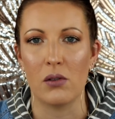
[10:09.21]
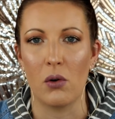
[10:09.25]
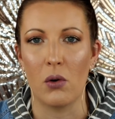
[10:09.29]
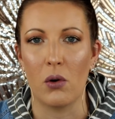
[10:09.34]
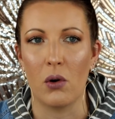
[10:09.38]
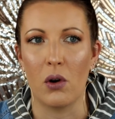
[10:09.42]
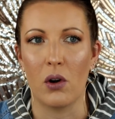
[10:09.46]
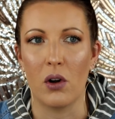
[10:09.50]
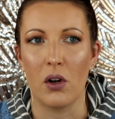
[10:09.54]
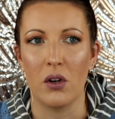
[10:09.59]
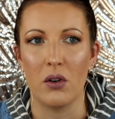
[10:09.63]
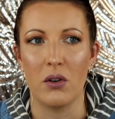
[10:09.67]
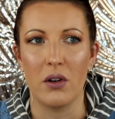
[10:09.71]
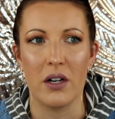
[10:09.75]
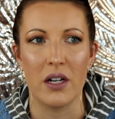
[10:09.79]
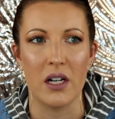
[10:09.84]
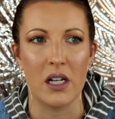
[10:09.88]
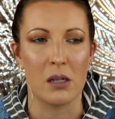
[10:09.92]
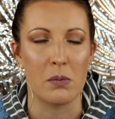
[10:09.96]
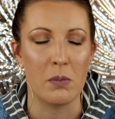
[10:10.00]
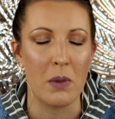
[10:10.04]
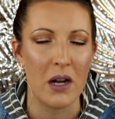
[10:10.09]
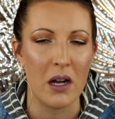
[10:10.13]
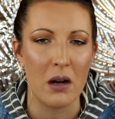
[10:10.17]
or you need to
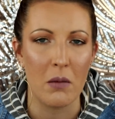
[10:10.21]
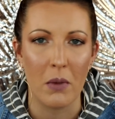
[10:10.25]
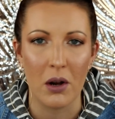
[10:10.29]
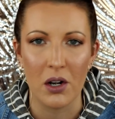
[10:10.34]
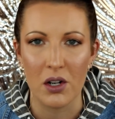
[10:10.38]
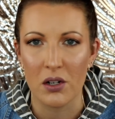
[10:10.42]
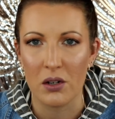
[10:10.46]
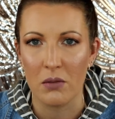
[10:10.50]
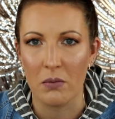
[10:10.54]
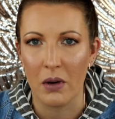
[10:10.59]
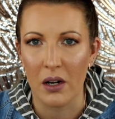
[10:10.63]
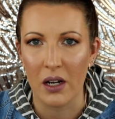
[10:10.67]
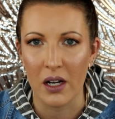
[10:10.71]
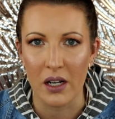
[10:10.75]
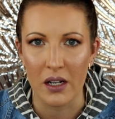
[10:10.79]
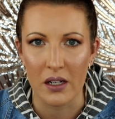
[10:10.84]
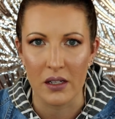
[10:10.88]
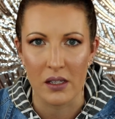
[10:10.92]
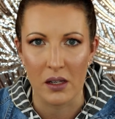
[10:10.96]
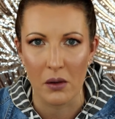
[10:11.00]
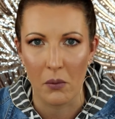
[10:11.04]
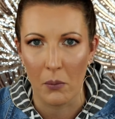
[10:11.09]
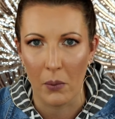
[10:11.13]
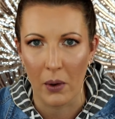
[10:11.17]
spend a bunch of money
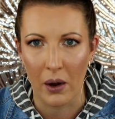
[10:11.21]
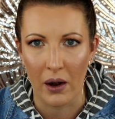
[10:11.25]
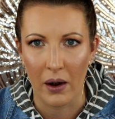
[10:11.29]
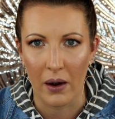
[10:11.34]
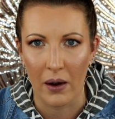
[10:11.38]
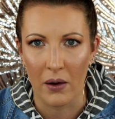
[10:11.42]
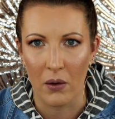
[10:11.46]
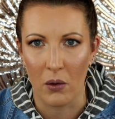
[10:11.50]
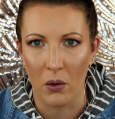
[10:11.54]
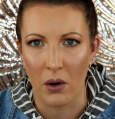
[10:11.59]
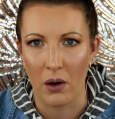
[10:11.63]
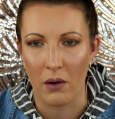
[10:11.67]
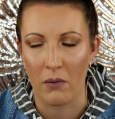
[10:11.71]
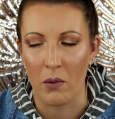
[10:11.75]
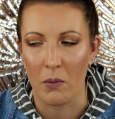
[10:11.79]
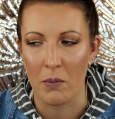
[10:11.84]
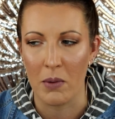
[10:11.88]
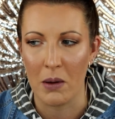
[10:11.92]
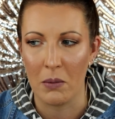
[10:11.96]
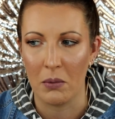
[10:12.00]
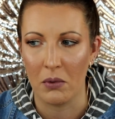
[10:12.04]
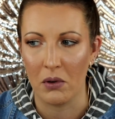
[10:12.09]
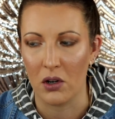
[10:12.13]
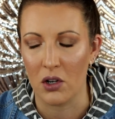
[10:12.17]
somewhere in order for
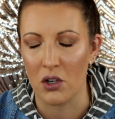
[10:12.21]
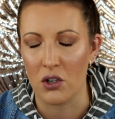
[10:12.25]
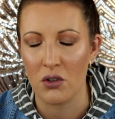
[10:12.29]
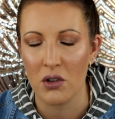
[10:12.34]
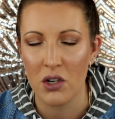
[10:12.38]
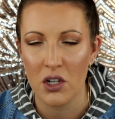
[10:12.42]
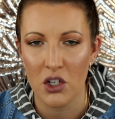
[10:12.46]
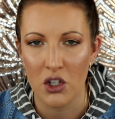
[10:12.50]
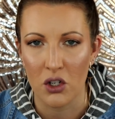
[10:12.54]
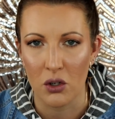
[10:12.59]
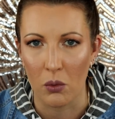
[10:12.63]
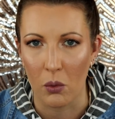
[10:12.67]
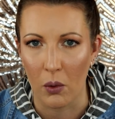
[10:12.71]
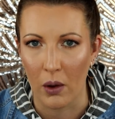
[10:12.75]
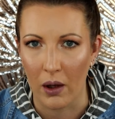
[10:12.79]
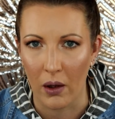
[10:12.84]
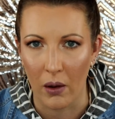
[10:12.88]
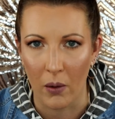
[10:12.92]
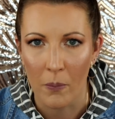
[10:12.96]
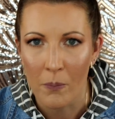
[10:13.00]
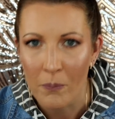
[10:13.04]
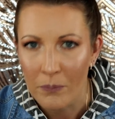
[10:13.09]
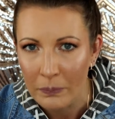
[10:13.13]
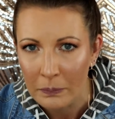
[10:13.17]
people to treat you
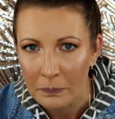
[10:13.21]
well.